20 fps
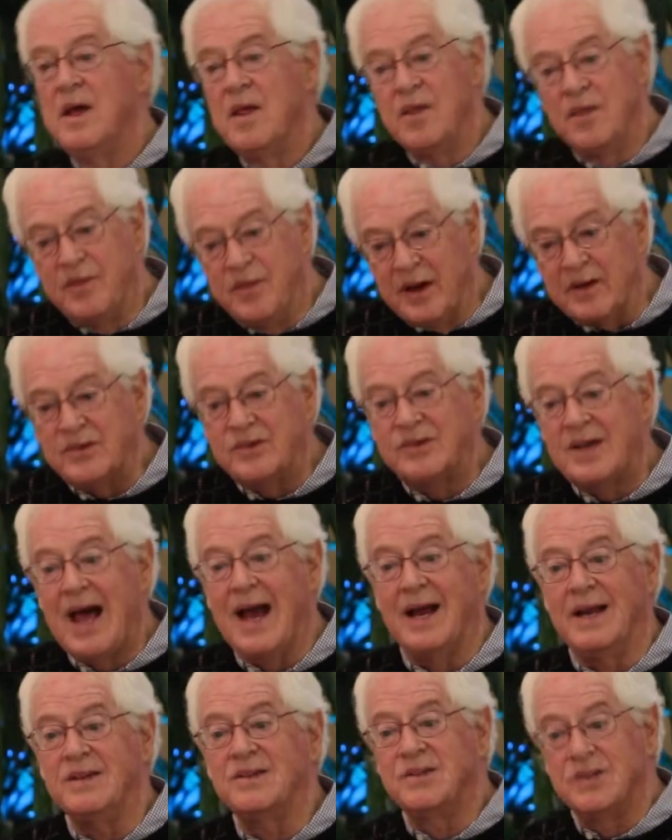the
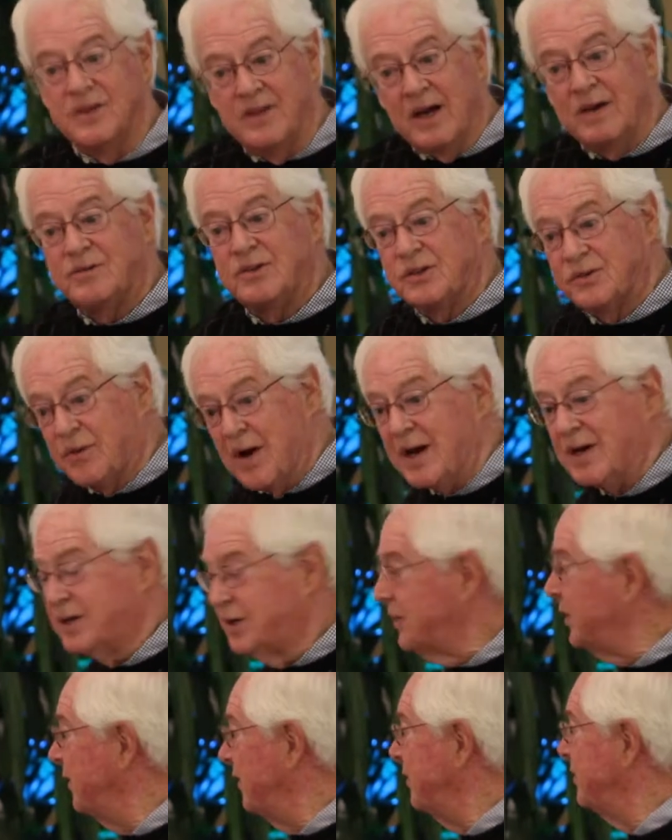sites, the
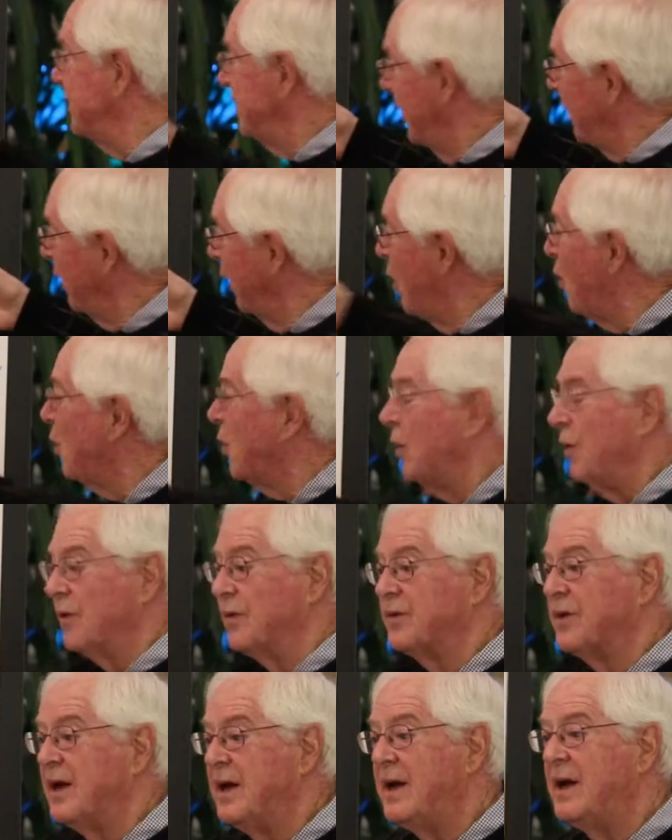structures, the
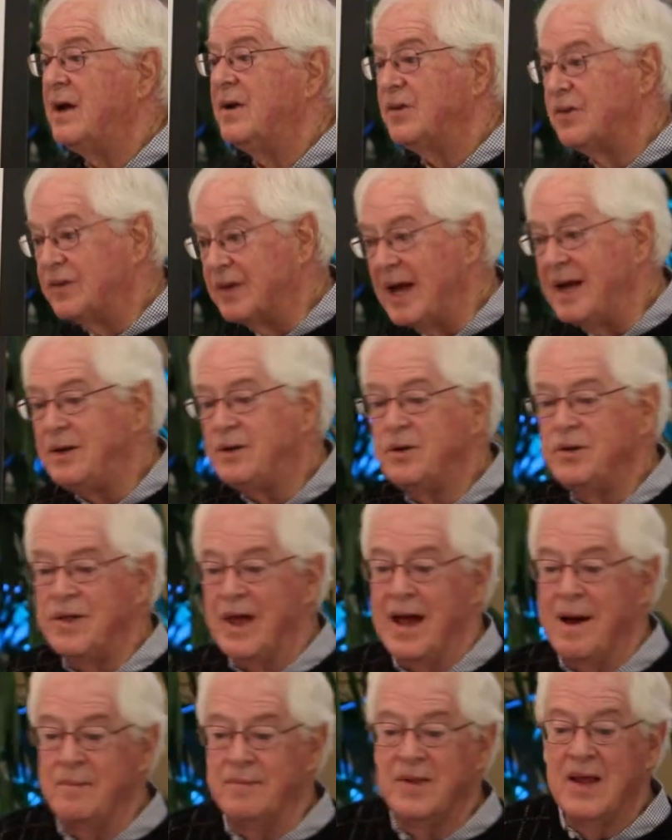locals, say to
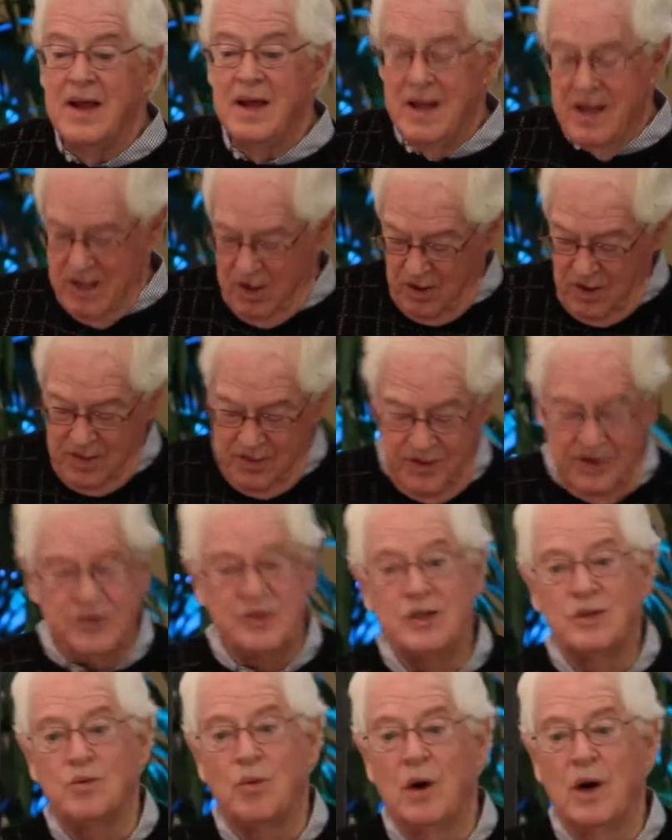them, this
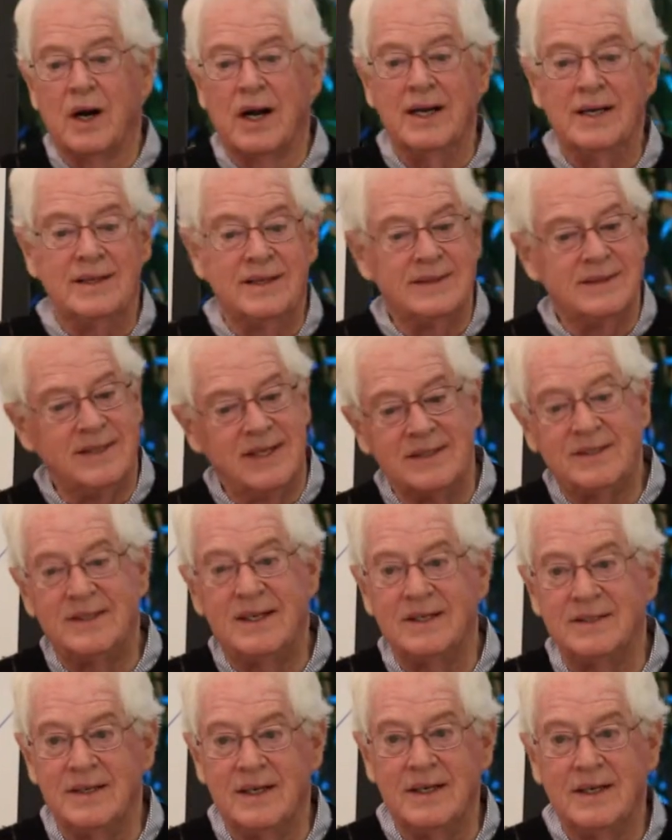is working, this
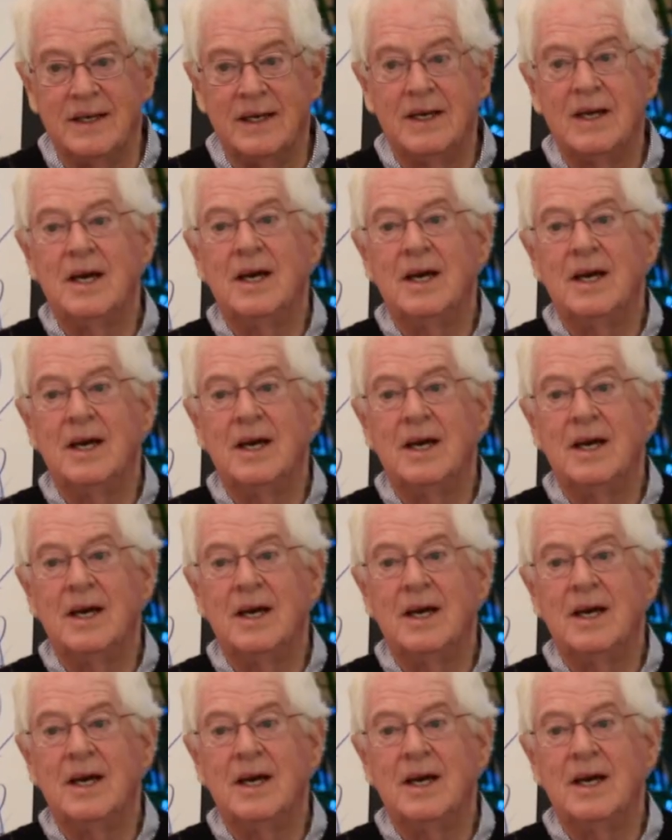isn't.